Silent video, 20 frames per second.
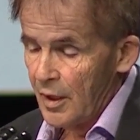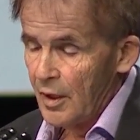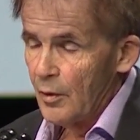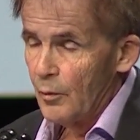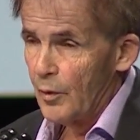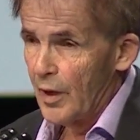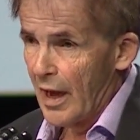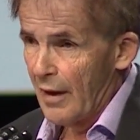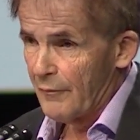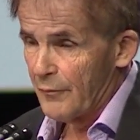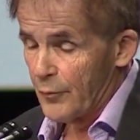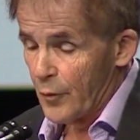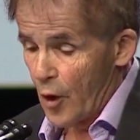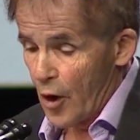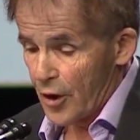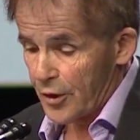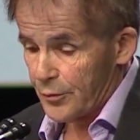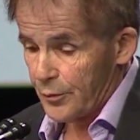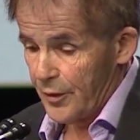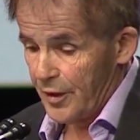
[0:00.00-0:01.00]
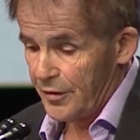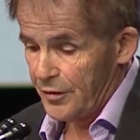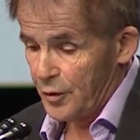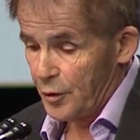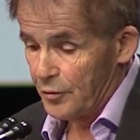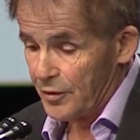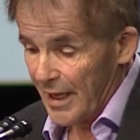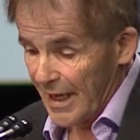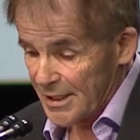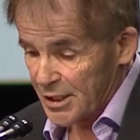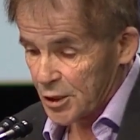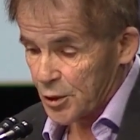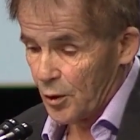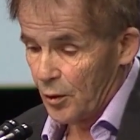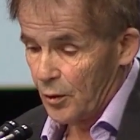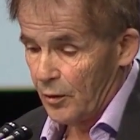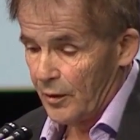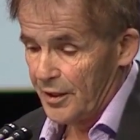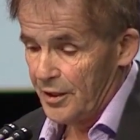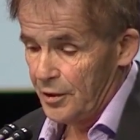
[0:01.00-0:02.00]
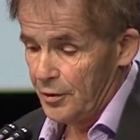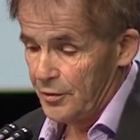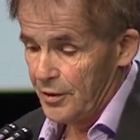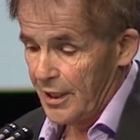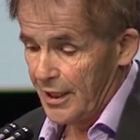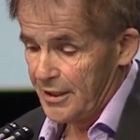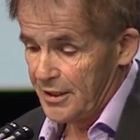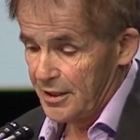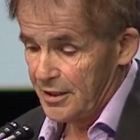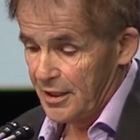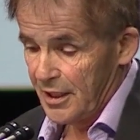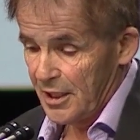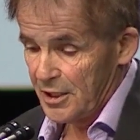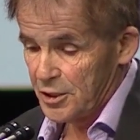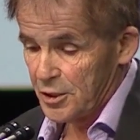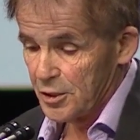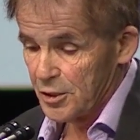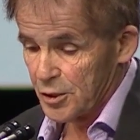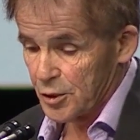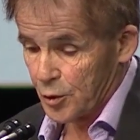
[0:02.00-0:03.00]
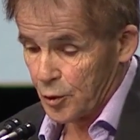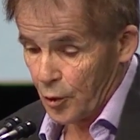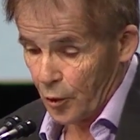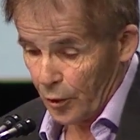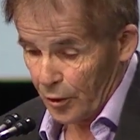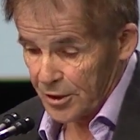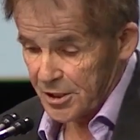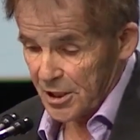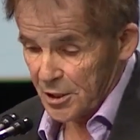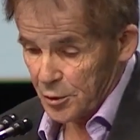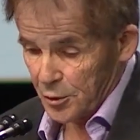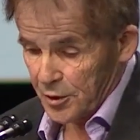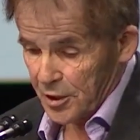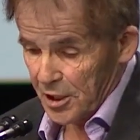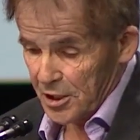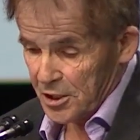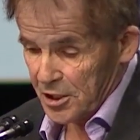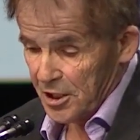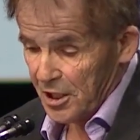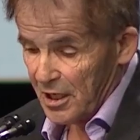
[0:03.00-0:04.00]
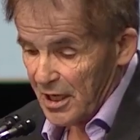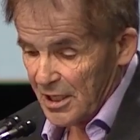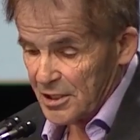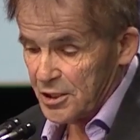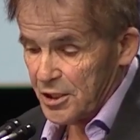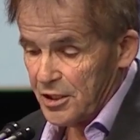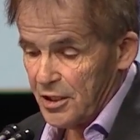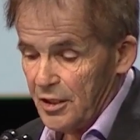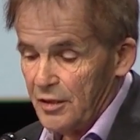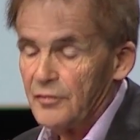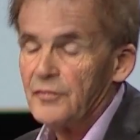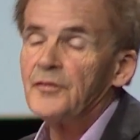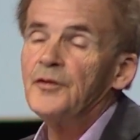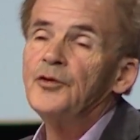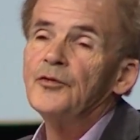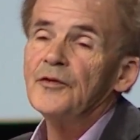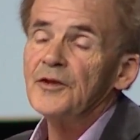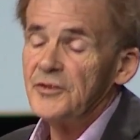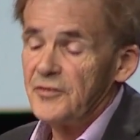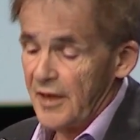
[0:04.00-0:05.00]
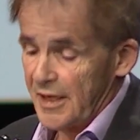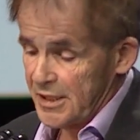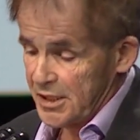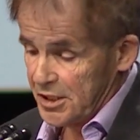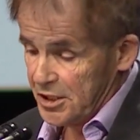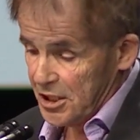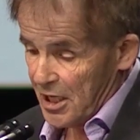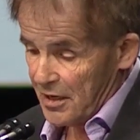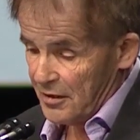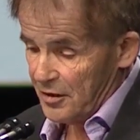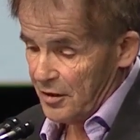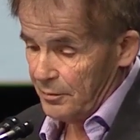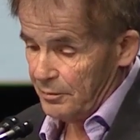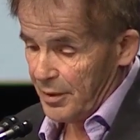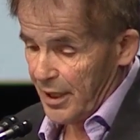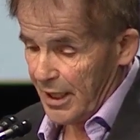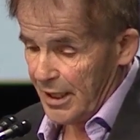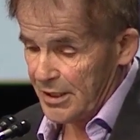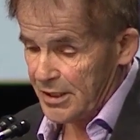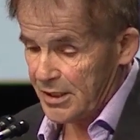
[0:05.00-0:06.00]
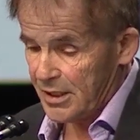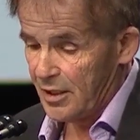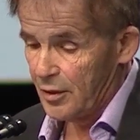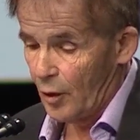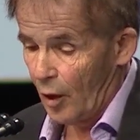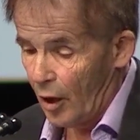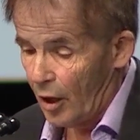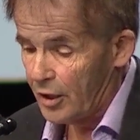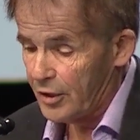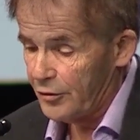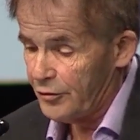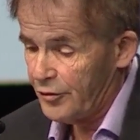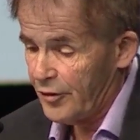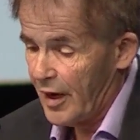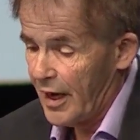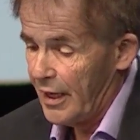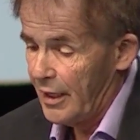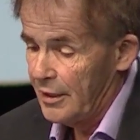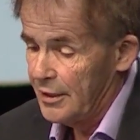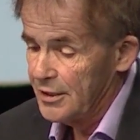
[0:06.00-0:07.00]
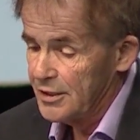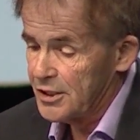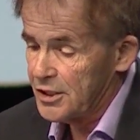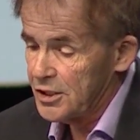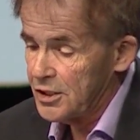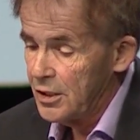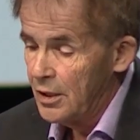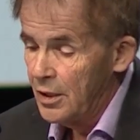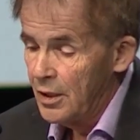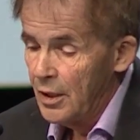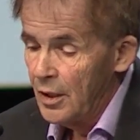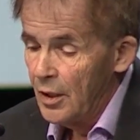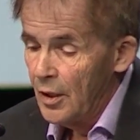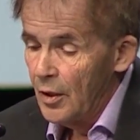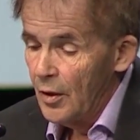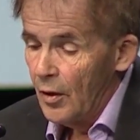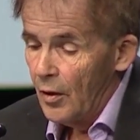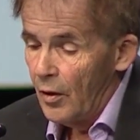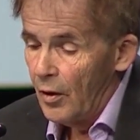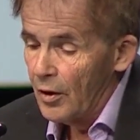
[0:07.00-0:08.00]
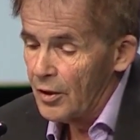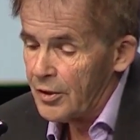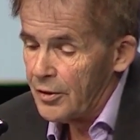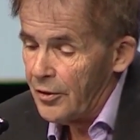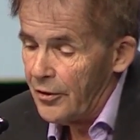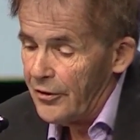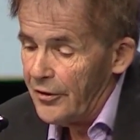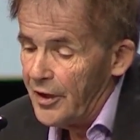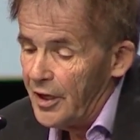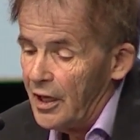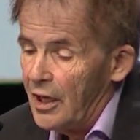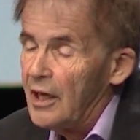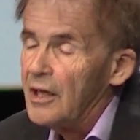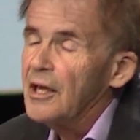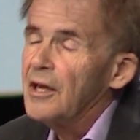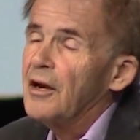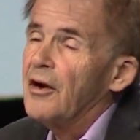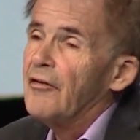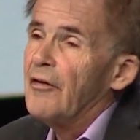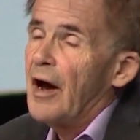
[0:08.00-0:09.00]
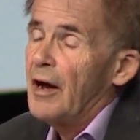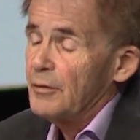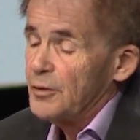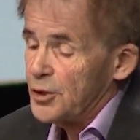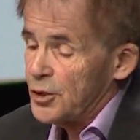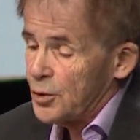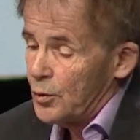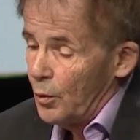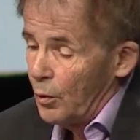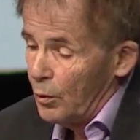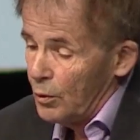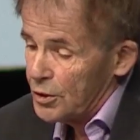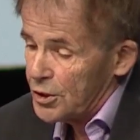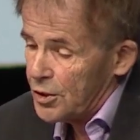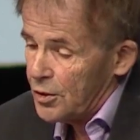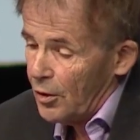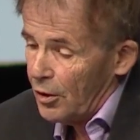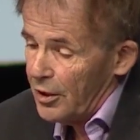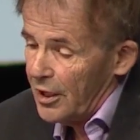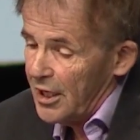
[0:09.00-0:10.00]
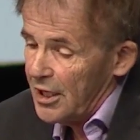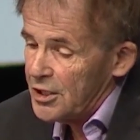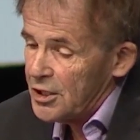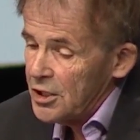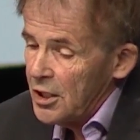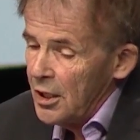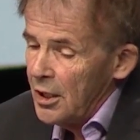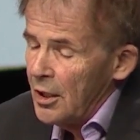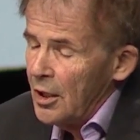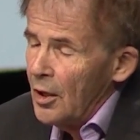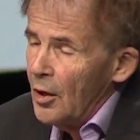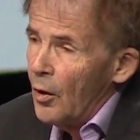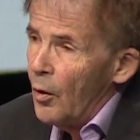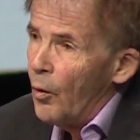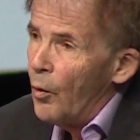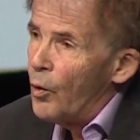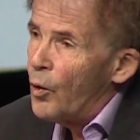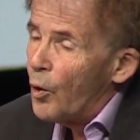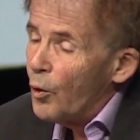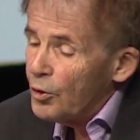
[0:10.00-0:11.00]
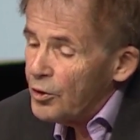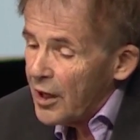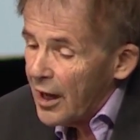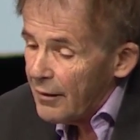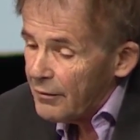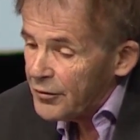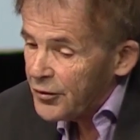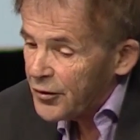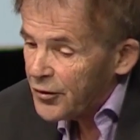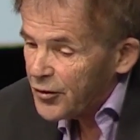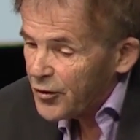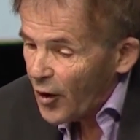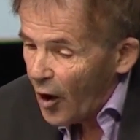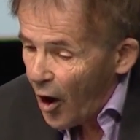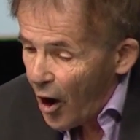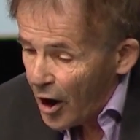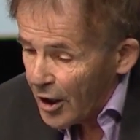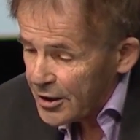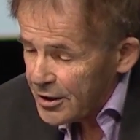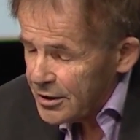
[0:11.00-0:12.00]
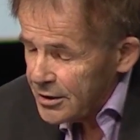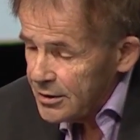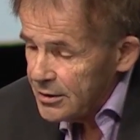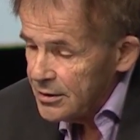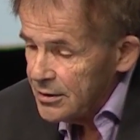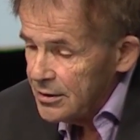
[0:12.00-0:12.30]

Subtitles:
We have worked with UNESCO and the United Nations Girls' Education Initiative to address gender-based and other violence occurring in and around schools. Colleagues, who could have thought,